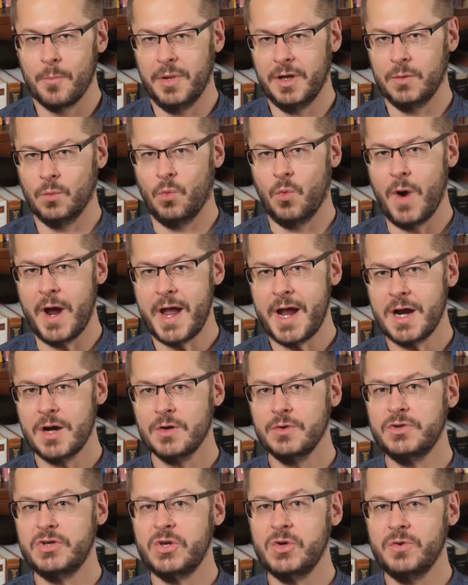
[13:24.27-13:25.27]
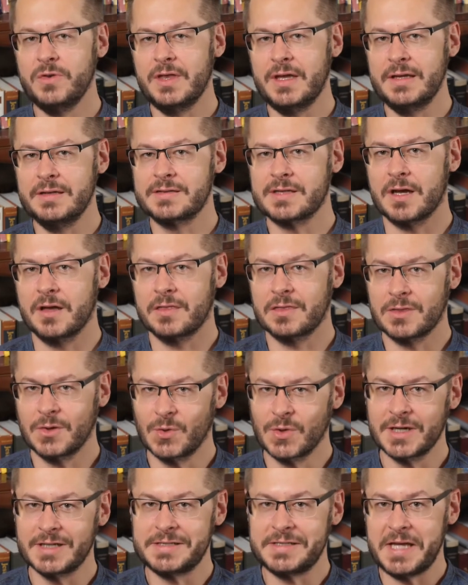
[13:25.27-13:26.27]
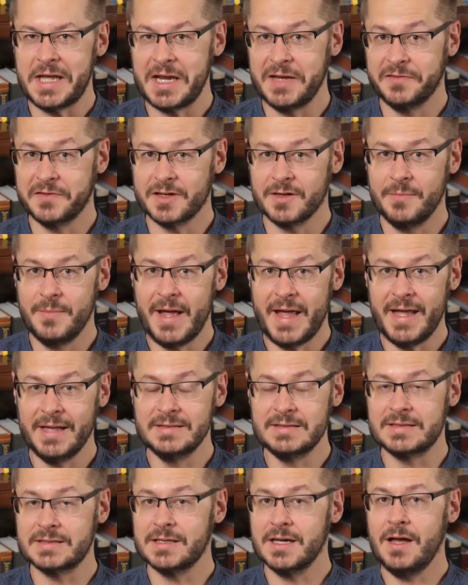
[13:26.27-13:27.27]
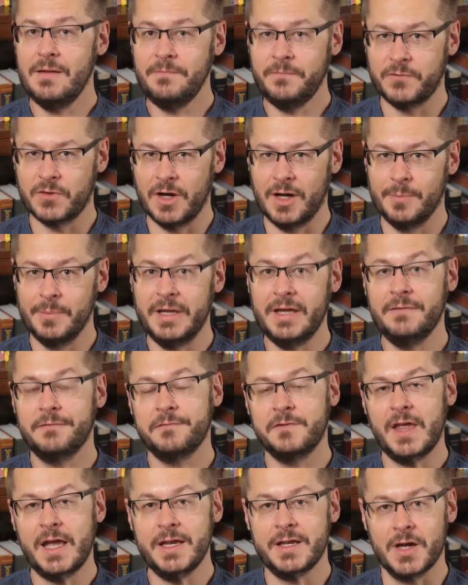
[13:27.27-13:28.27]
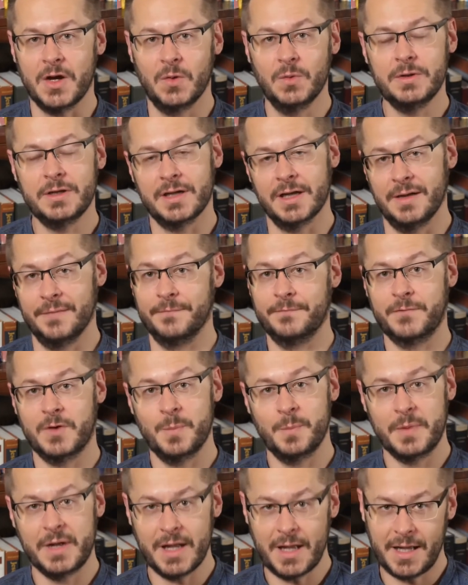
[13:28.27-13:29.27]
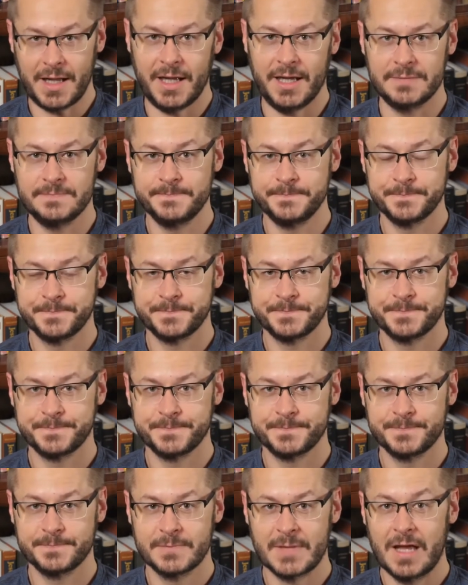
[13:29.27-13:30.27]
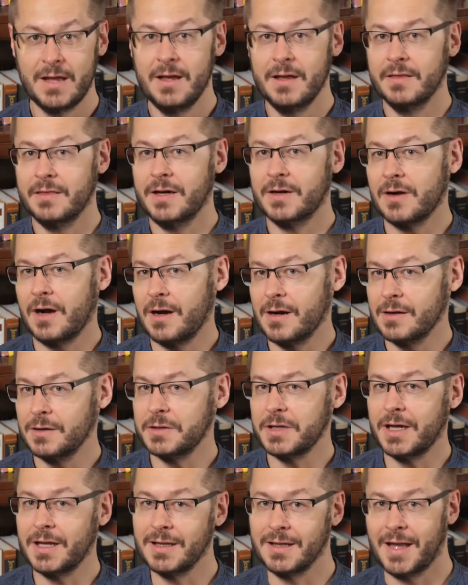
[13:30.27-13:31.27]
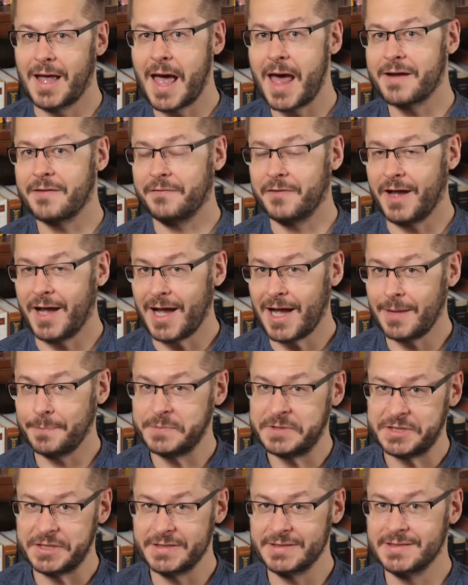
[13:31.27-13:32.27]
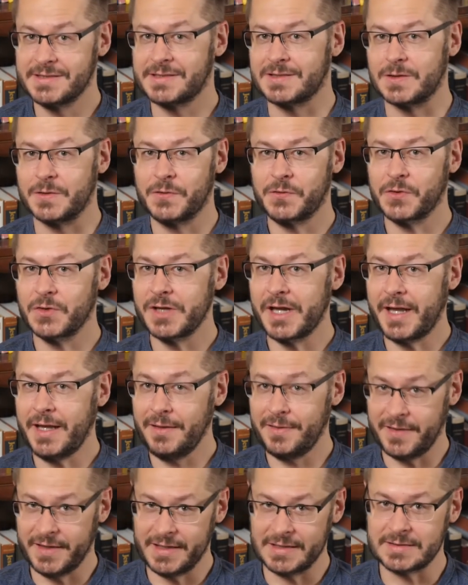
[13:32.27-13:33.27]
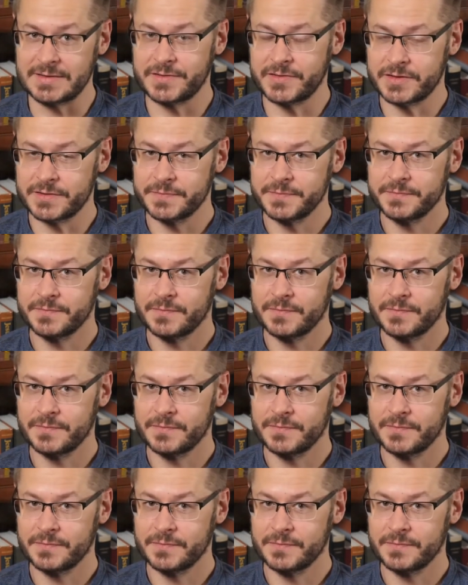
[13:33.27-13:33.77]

But where do these authoritative commands come from if they don't come from God? There aren't a lot of options for atheists.